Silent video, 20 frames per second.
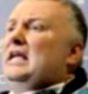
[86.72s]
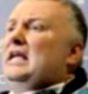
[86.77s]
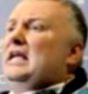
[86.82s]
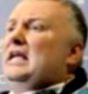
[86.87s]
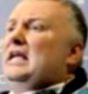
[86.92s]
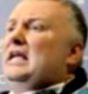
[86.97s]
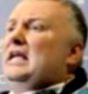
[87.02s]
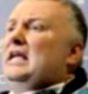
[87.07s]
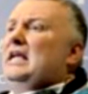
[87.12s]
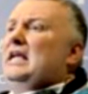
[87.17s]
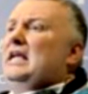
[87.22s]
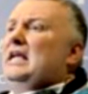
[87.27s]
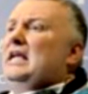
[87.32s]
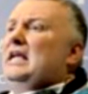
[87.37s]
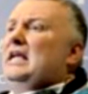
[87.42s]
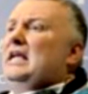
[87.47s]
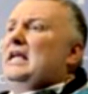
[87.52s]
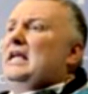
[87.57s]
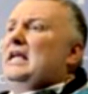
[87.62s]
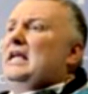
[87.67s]

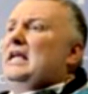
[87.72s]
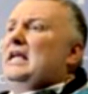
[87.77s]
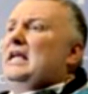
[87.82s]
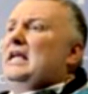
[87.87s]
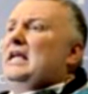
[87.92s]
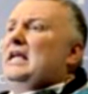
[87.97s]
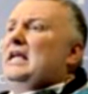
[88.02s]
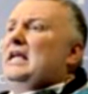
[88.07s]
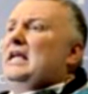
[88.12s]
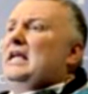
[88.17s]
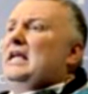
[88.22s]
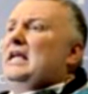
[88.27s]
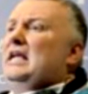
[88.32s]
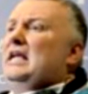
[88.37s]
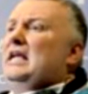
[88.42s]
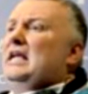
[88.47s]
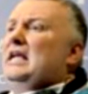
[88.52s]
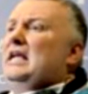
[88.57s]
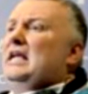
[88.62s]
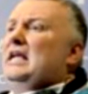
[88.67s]

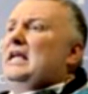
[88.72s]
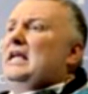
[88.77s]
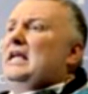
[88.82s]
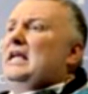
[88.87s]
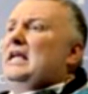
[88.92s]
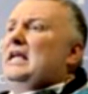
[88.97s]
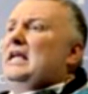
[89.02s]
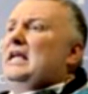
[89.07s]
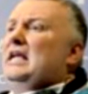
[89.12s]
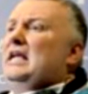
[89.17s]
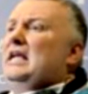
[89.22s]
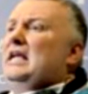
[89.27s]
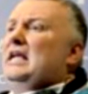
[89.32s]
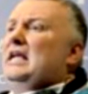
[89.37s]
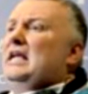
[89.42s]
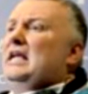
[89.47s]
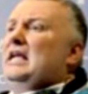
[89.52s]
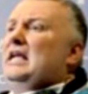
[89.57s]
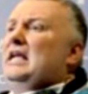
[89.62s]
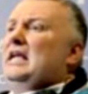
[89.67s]

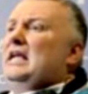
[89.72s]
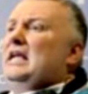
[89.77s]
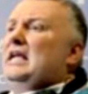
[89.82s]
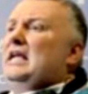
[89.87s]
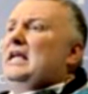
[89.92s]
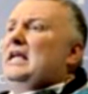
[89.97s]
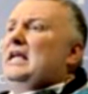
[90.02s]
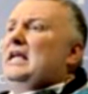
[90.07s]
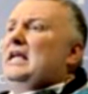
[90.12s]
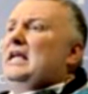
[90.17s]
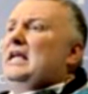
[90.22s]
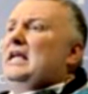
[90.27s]
(no lip movement)